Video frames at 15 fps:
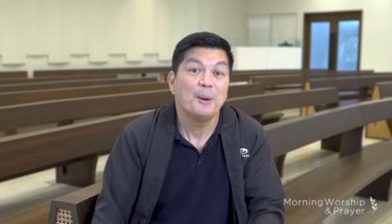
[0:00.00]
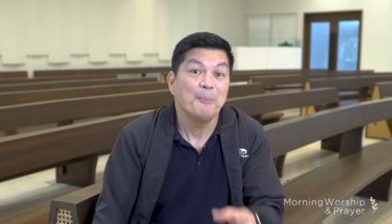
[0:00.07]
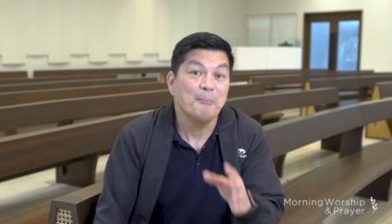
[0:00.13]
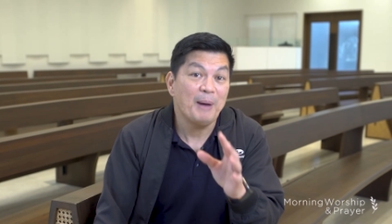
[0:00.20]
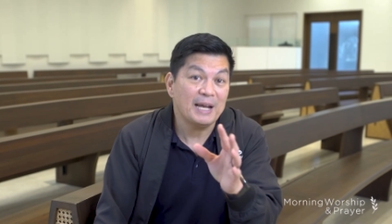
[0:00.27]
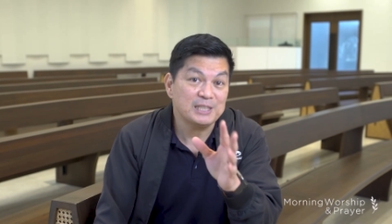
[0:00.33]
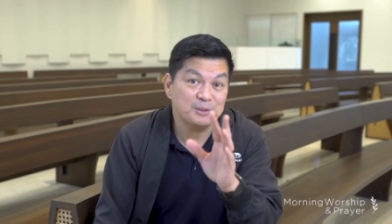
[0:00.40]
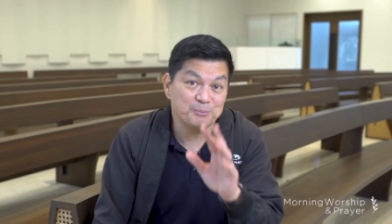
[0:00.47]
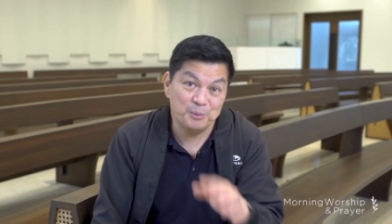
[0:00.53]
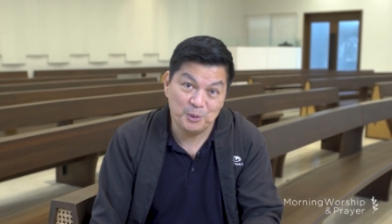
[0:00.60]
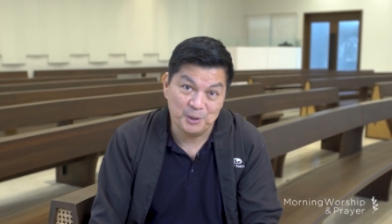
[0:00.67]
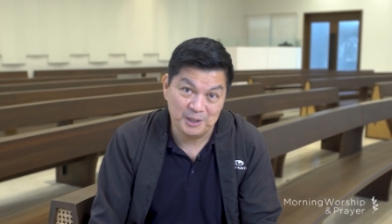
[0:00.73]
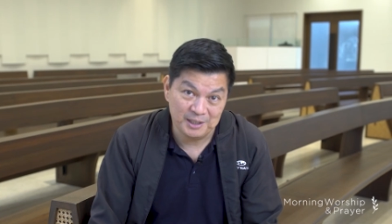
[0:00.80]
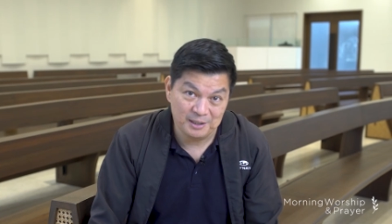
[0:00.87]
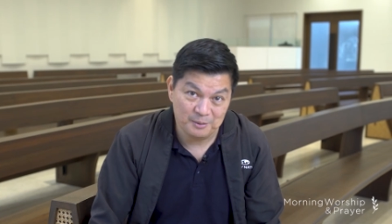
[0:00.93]
Max
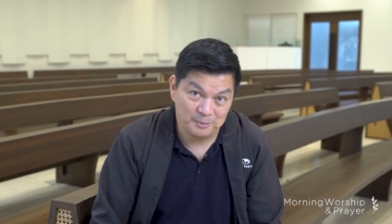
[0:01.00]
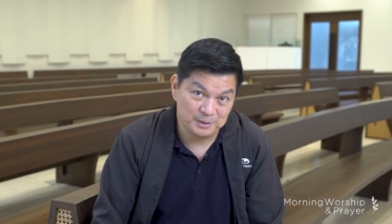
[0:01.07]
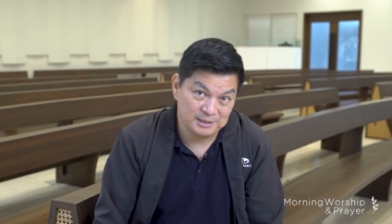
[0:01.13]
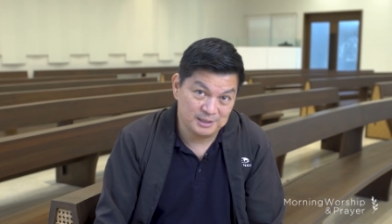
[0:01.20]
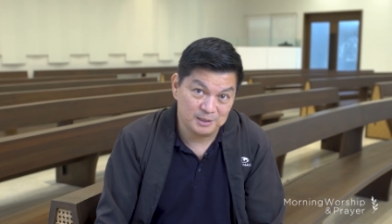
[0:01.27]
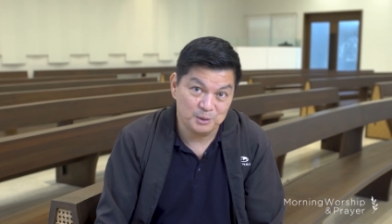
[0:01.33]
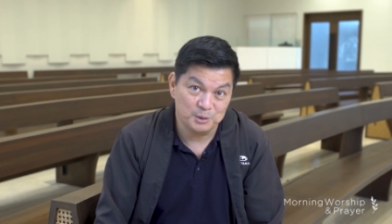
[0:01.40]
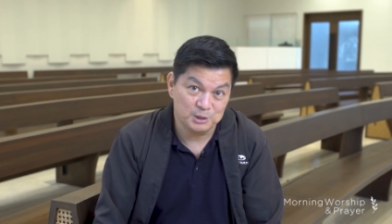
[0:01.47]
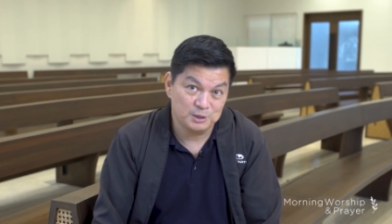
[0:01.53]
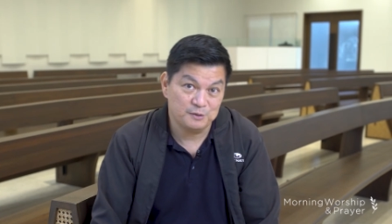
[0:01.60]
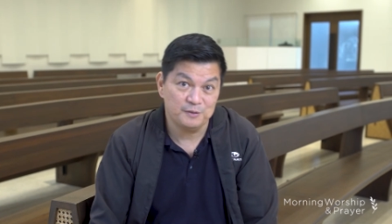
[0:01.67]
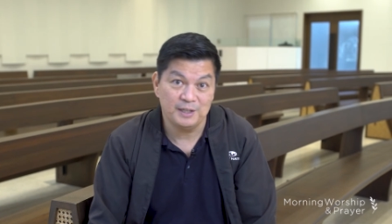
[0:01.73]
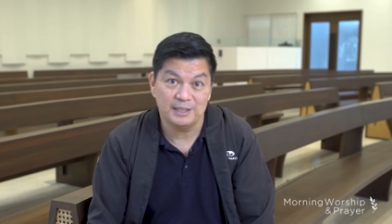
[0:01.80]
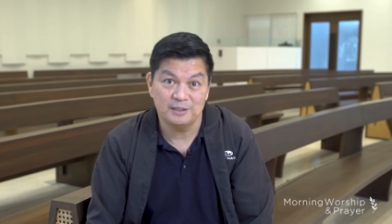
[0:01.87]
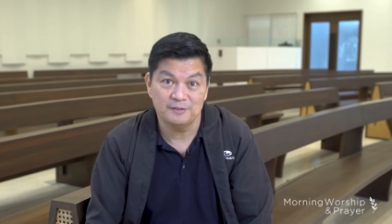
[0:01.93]
Born was a close
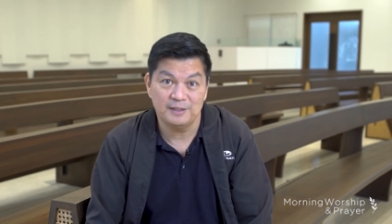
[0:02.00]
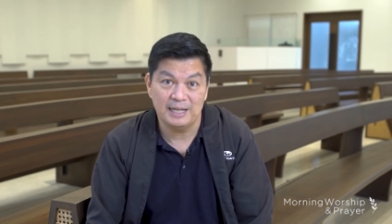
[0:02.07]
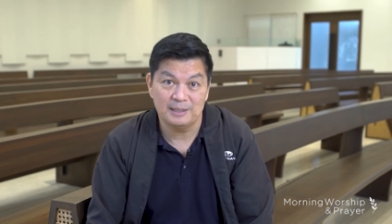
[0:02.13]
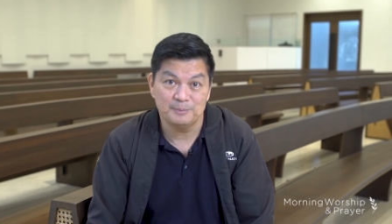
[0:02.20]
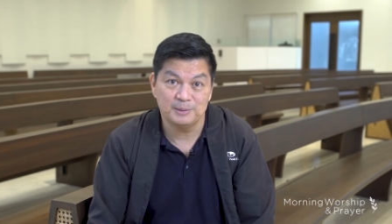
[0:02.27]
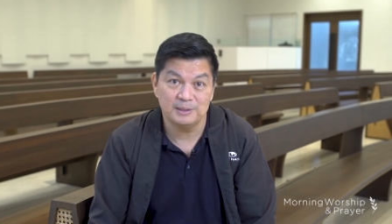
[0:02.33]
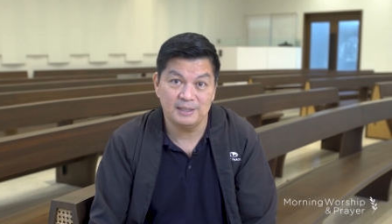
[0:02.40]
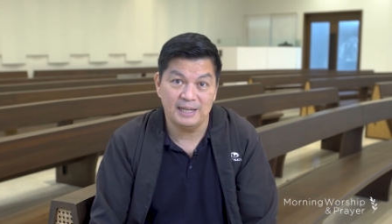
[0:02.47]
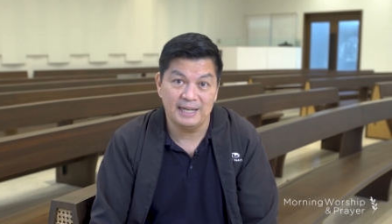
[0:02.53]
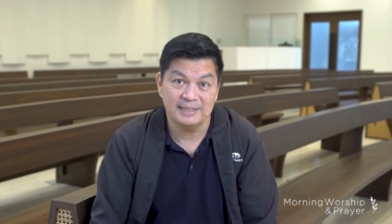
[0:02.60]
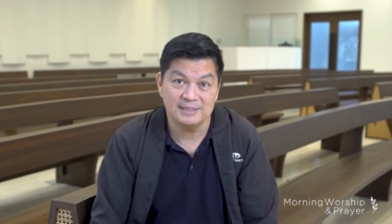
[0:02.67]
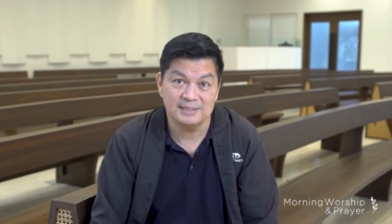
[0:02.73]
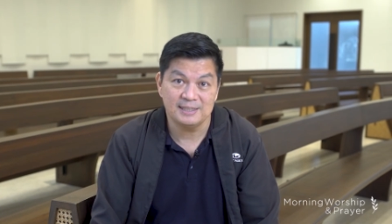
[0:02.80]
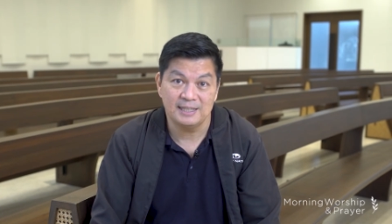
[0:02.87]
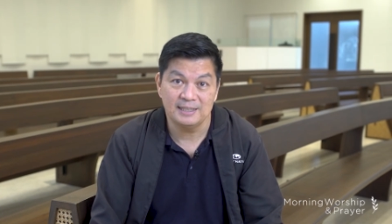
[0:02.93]
friend of Albert
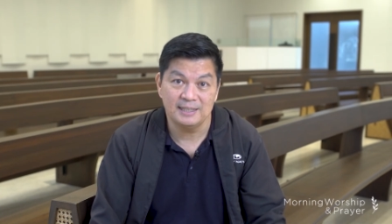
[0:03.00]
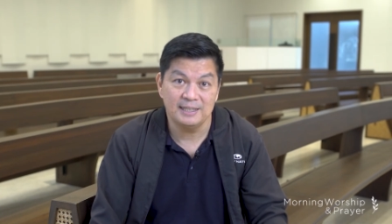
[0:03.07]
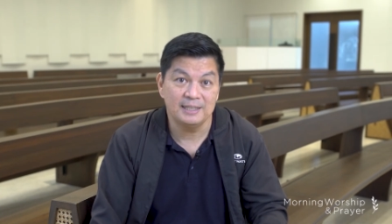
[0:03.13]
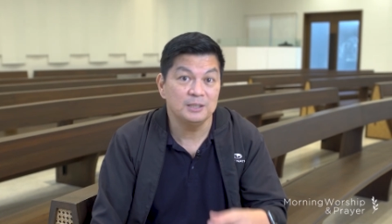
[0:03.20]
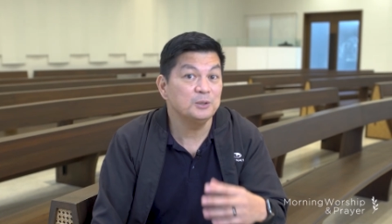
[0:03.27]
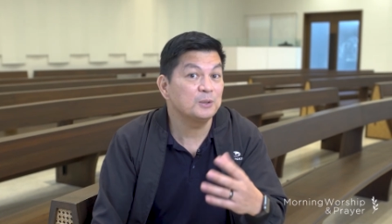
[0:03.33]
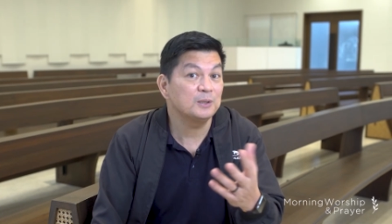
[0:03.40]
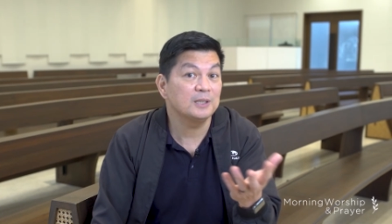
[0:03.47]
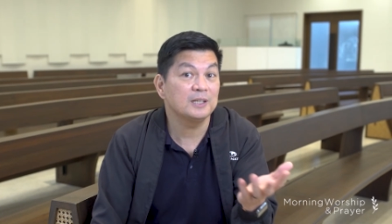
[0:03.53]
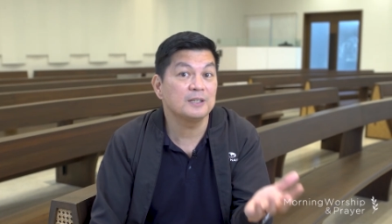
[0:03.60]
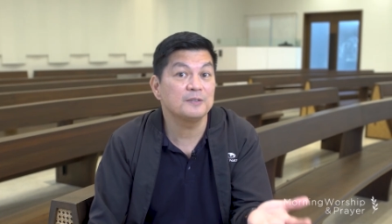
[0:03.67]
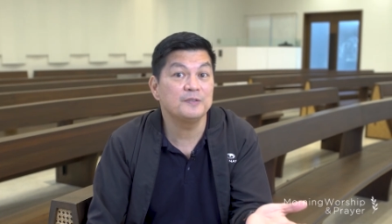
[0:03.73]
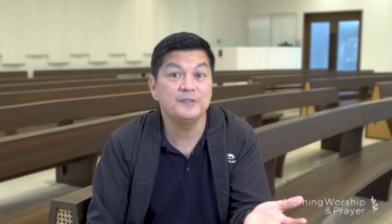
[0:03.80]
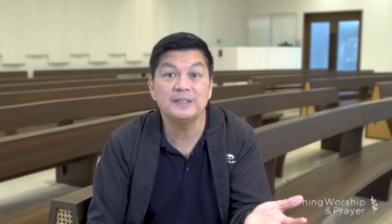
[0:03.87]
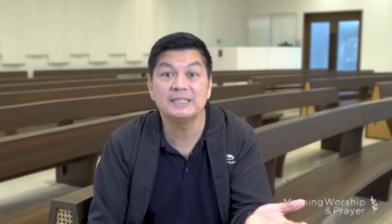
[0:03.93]
Einstein, a
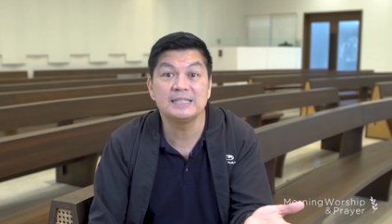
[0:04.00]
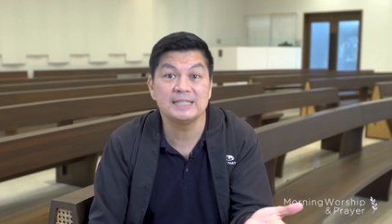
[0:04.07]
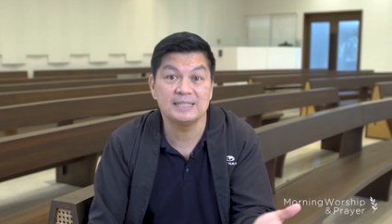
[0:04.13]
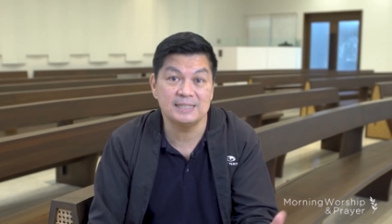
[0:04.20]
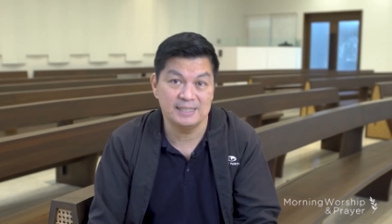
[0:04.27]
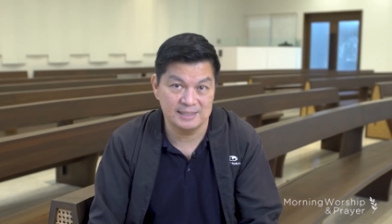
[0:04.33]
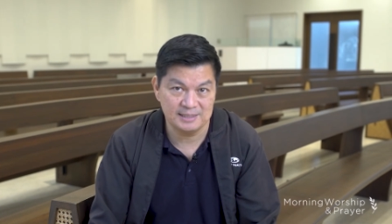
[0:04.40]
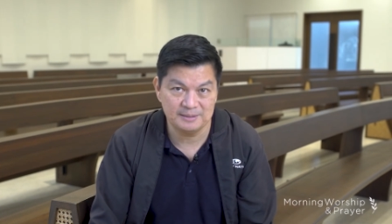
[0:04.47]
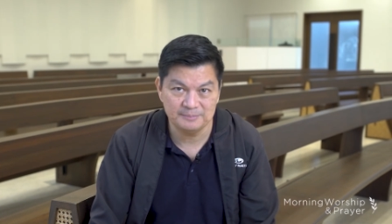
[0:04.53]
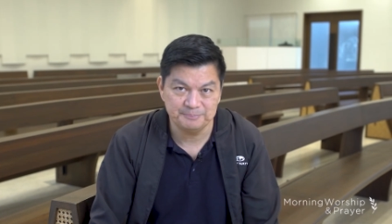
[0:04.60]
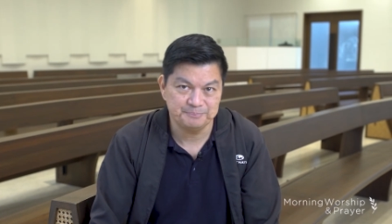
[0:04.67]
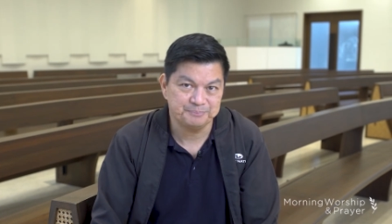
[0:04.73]
nuclear physicist,